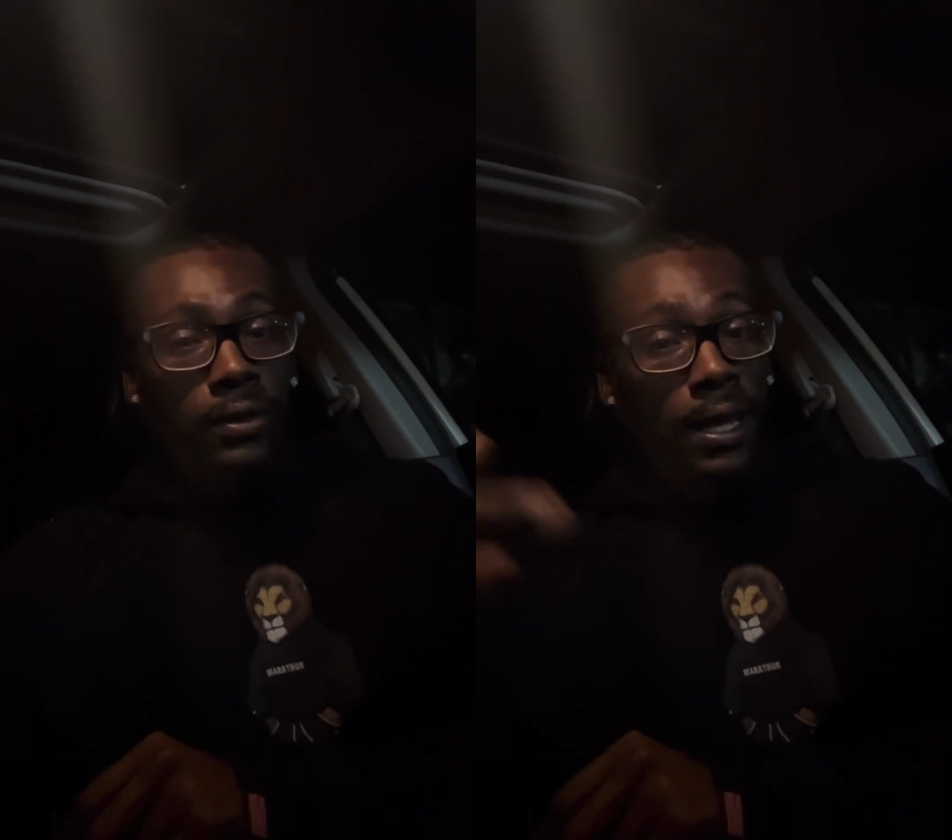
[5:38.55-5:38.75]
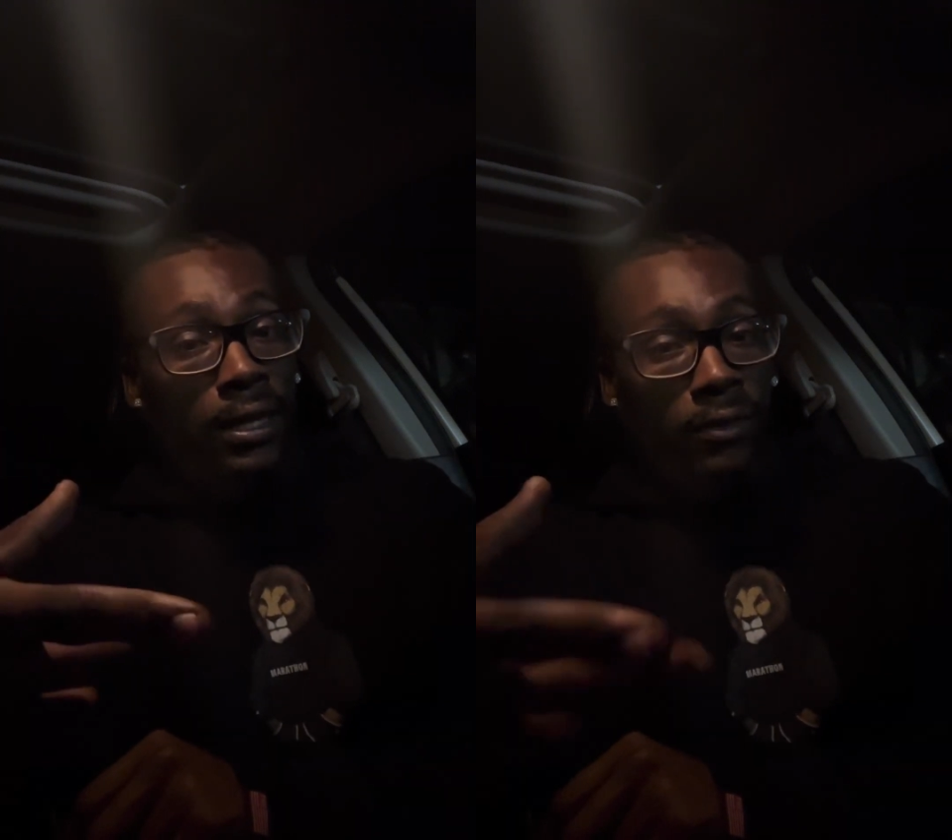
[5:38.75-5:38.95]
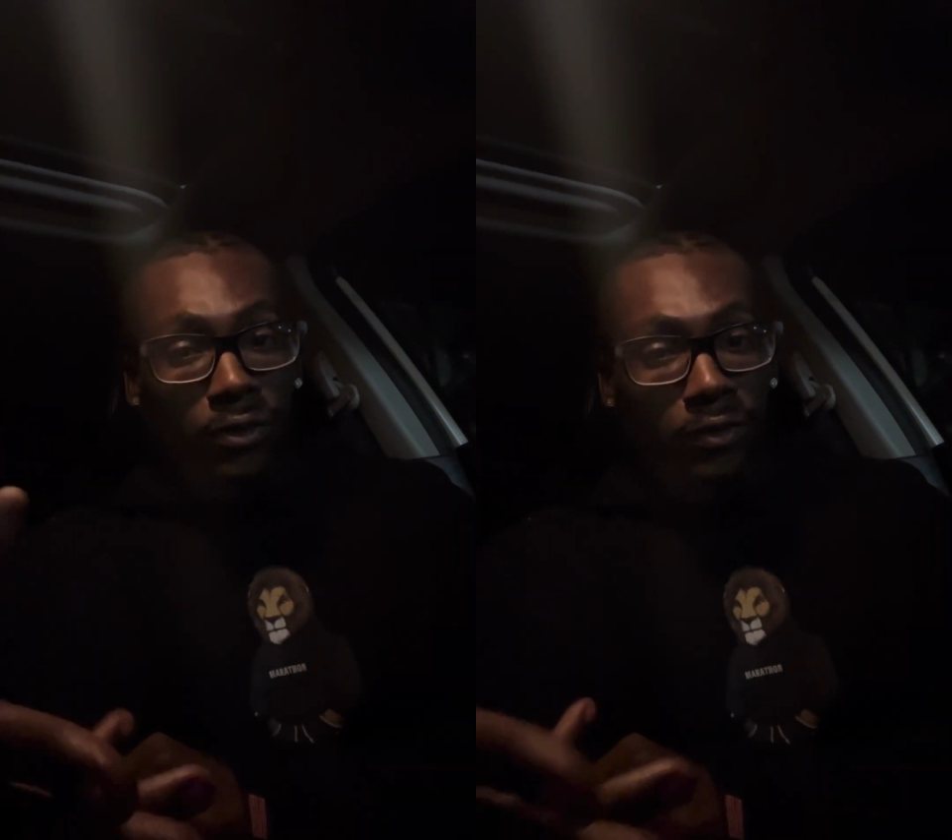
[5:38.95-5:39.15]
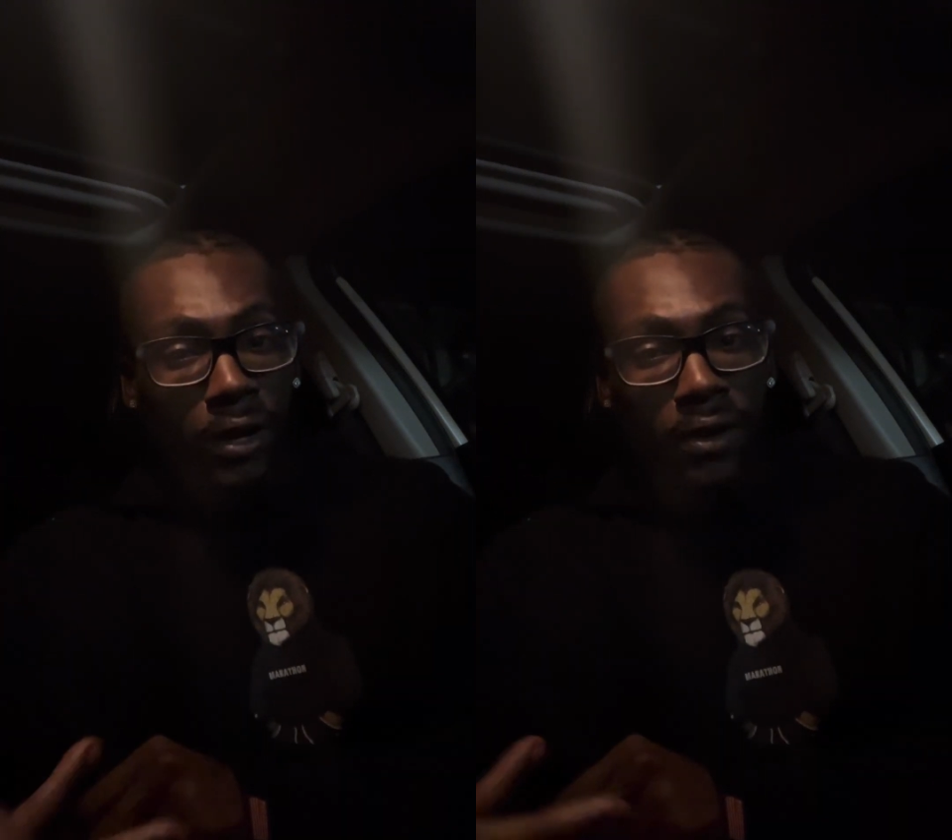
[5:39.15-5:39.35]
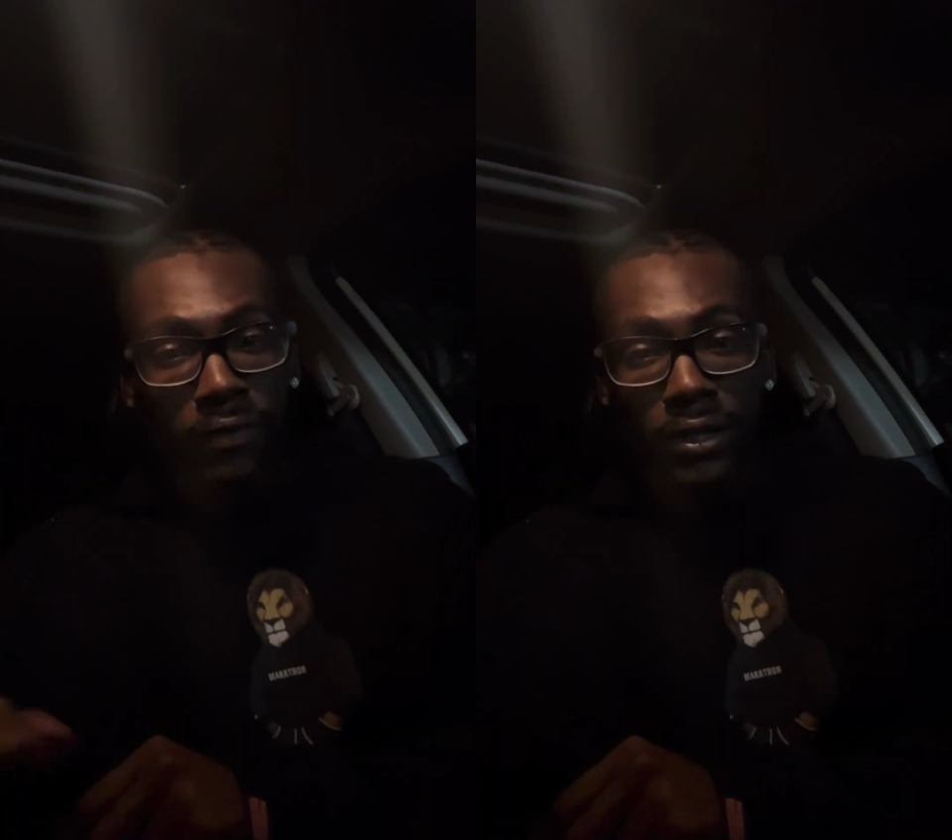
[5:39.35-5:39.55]
that level of
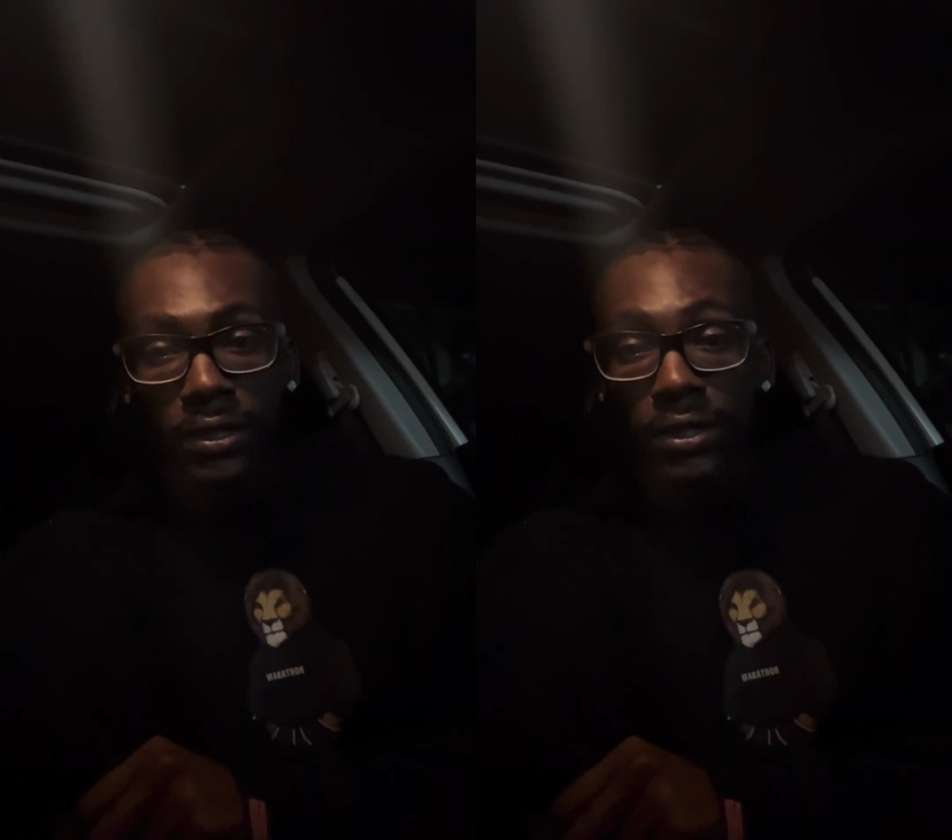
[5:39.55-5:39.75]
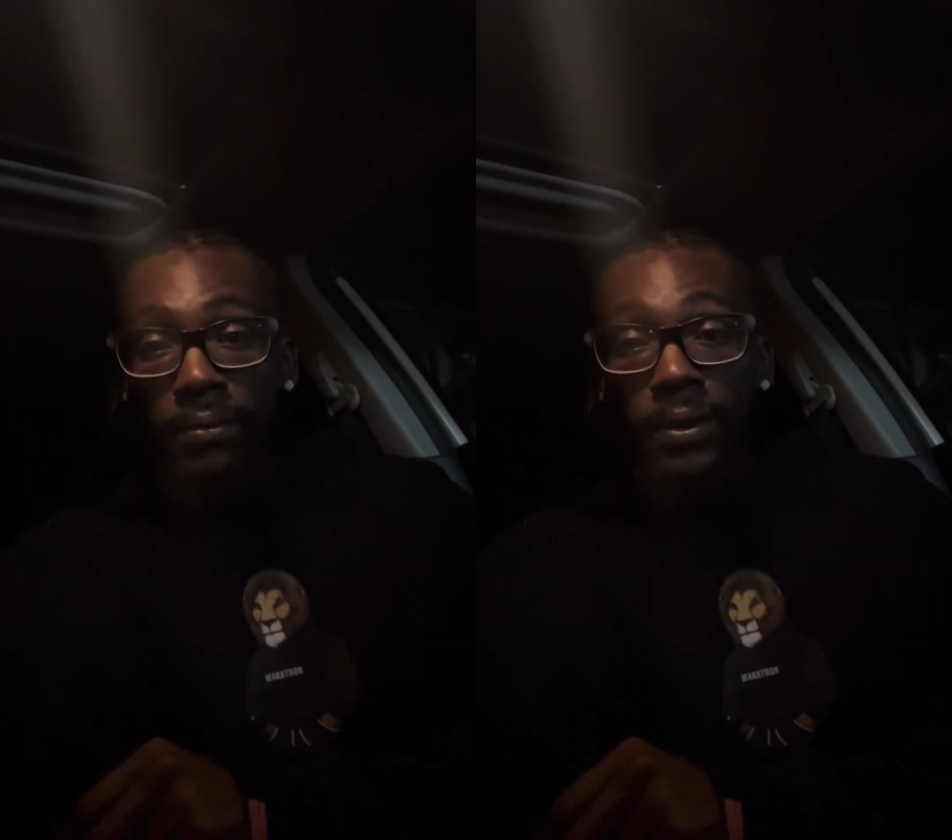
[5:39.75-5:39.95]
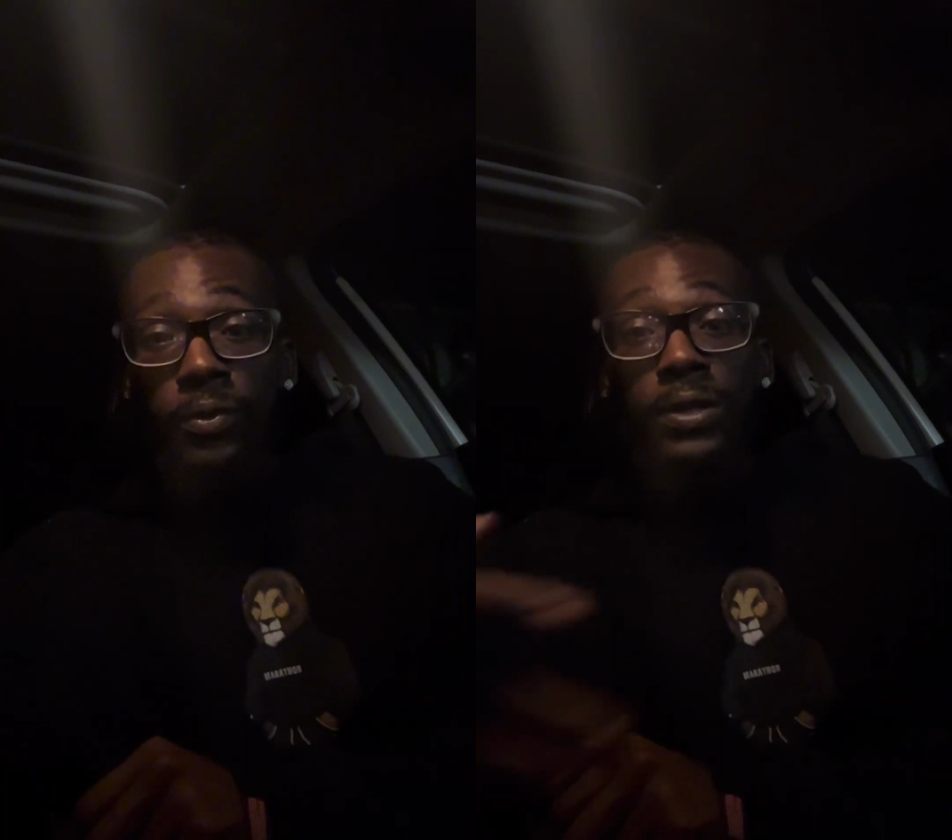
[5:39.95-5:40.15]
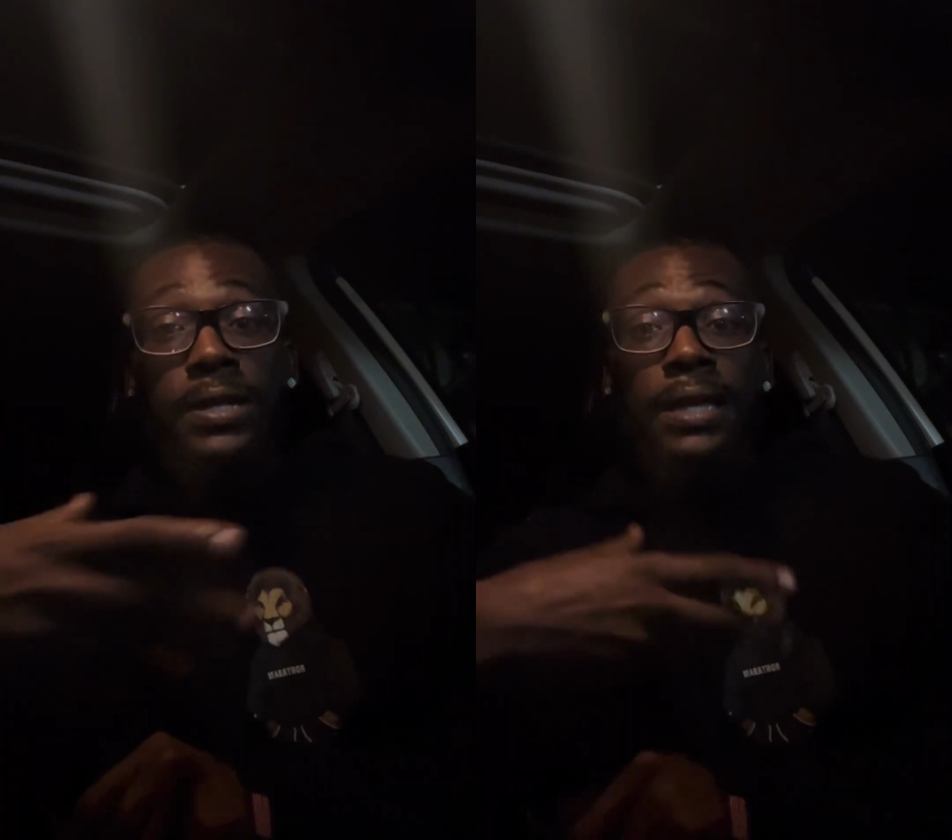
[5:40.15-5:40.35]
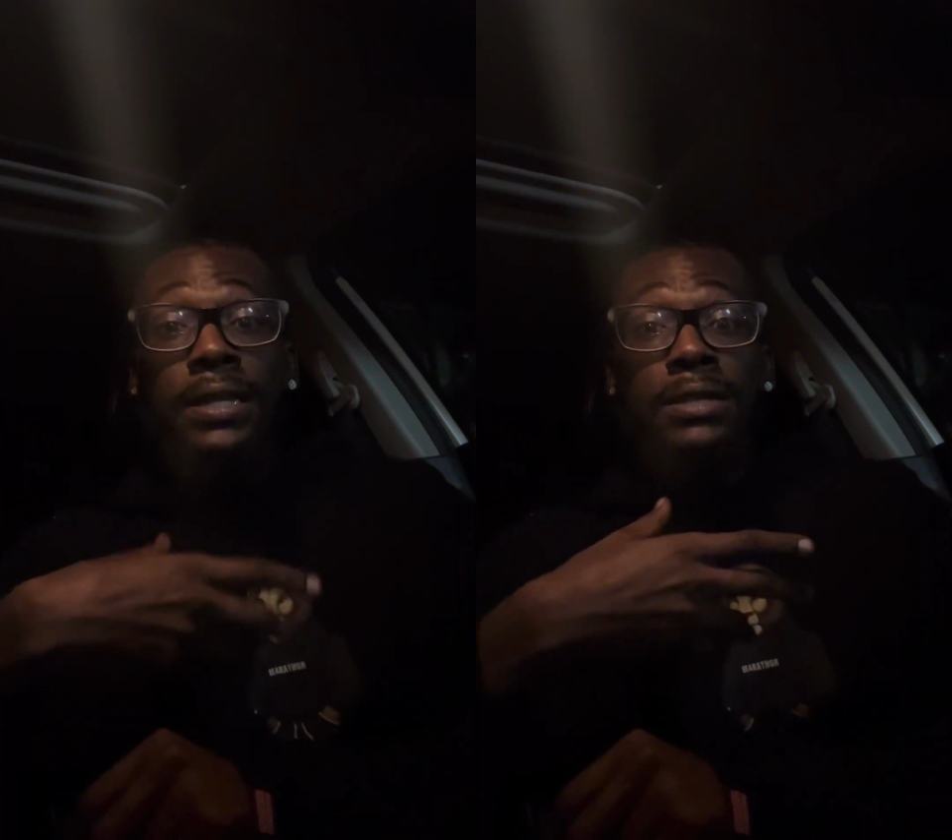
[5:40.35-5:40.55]
confidence in me was
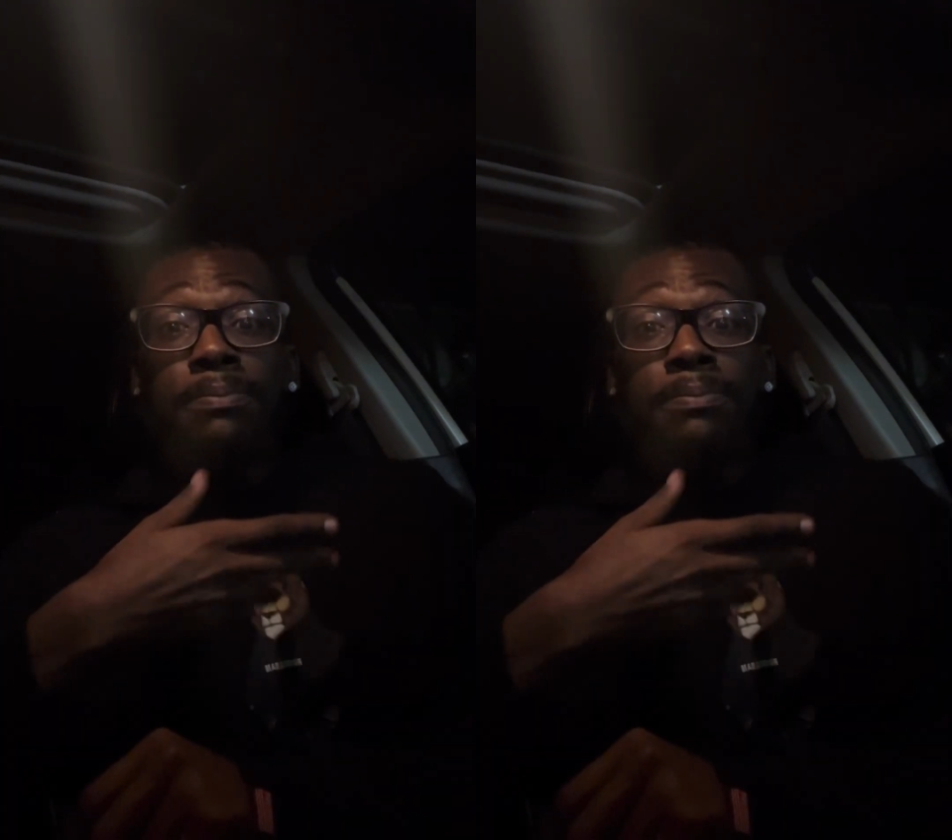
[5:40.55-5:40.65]
at least